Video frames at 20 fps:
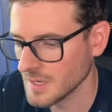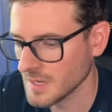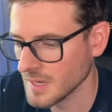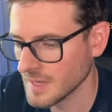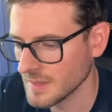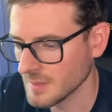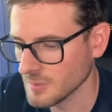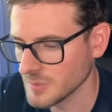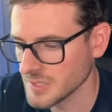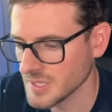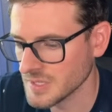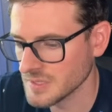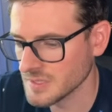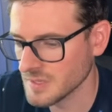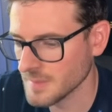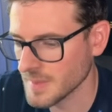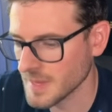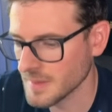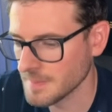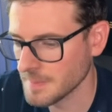then we'll say
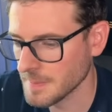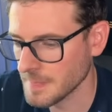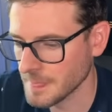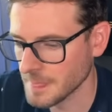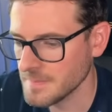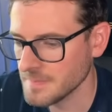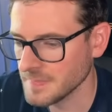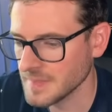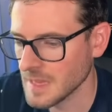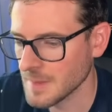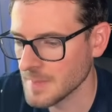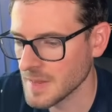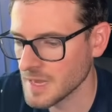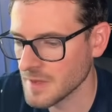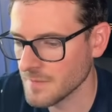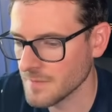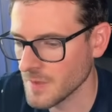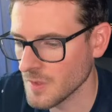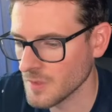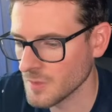submit. Now by
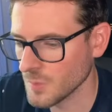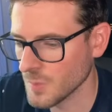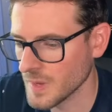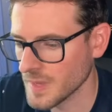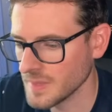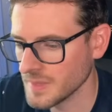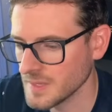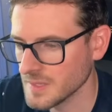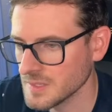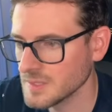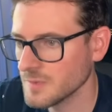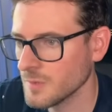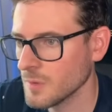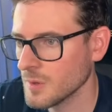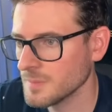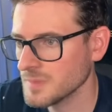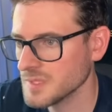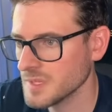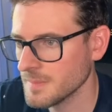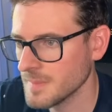default, when this
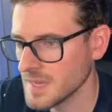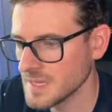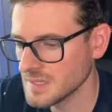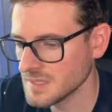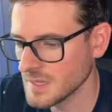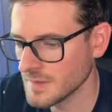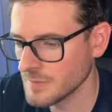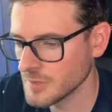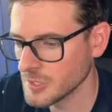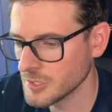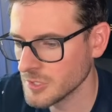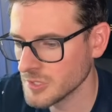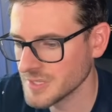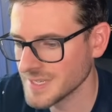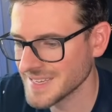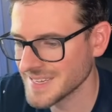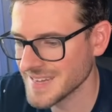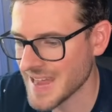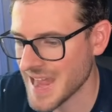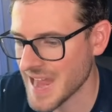form submits, if you're
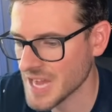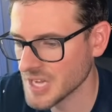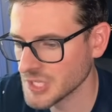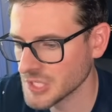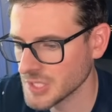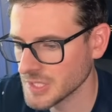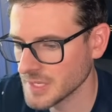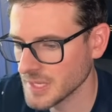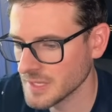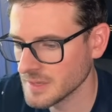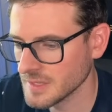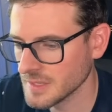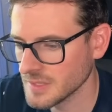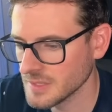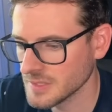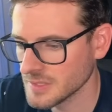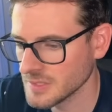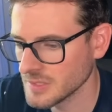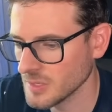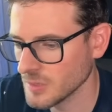using an action like
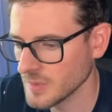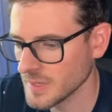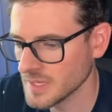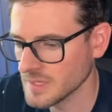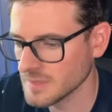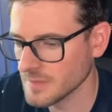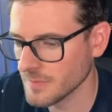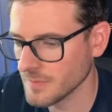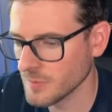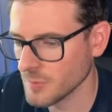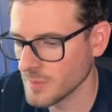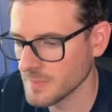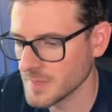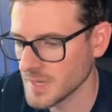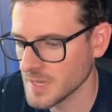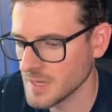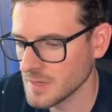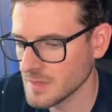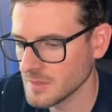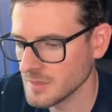this, you'll get some form
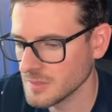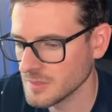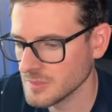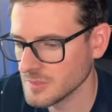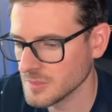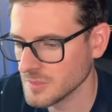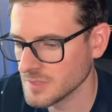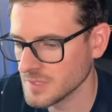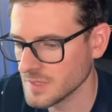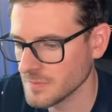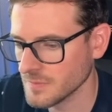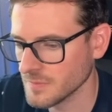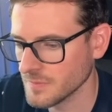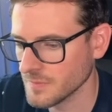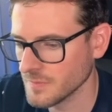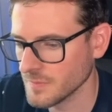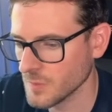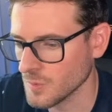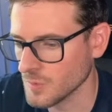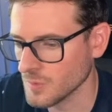data. So I'll say
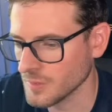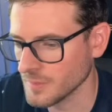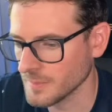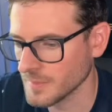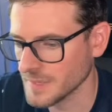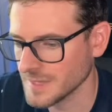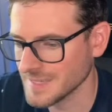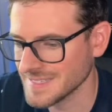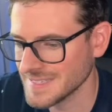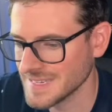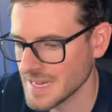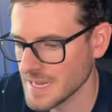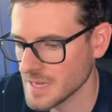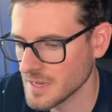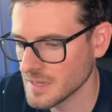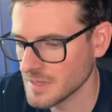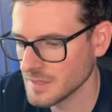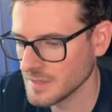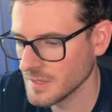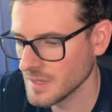form
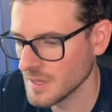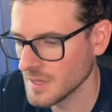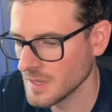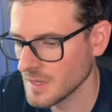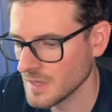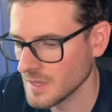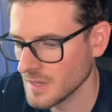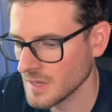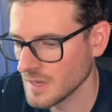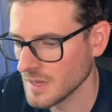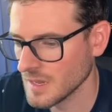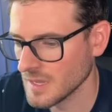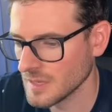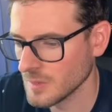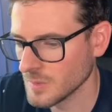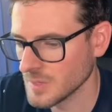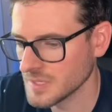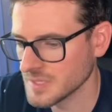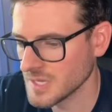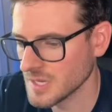data, and then
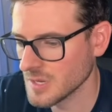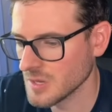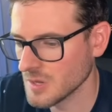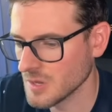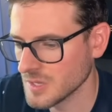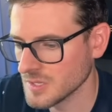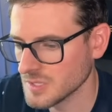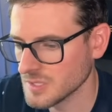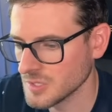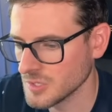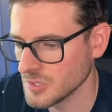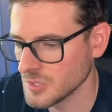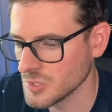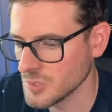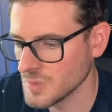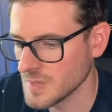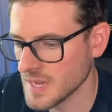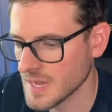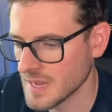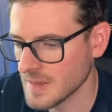we're going to say const
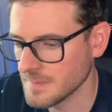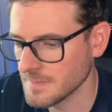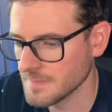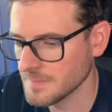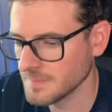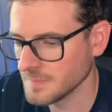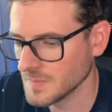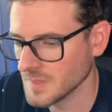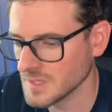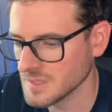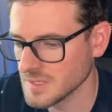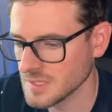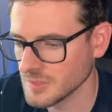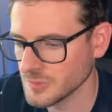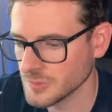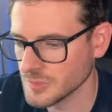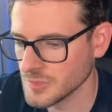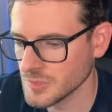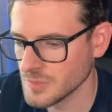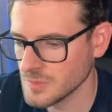new name is
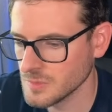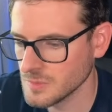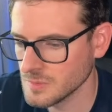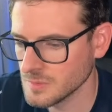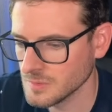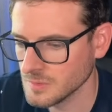equal to